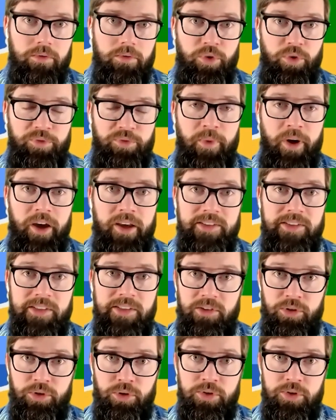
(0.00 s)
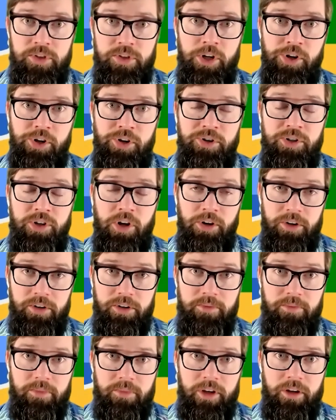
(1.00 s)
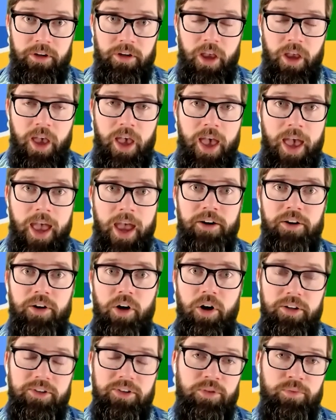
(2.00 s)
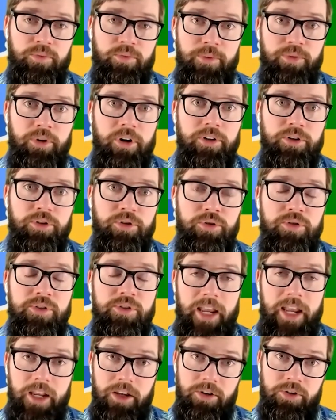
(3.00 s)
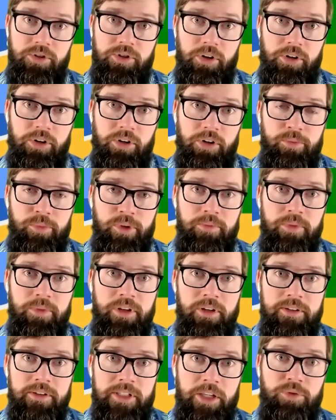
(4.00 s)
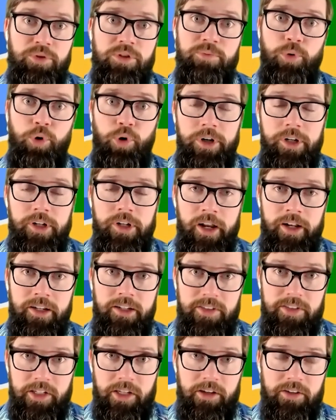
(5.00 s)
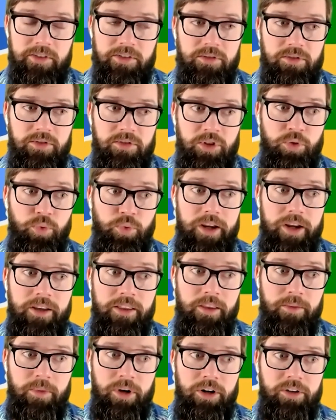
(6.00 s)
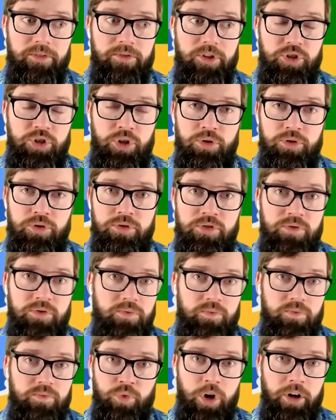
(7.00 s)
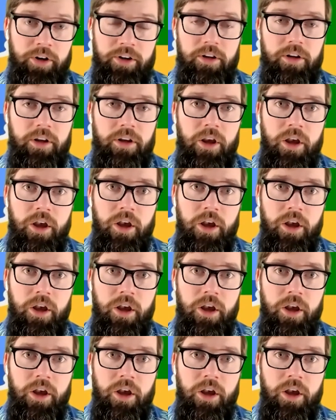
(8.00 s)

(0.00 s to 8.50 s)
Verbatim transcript: with my sister who's 2 years younger than me, and also my brother who's 8 years younger than me because he was born in 96, so right in the middle of the show's run.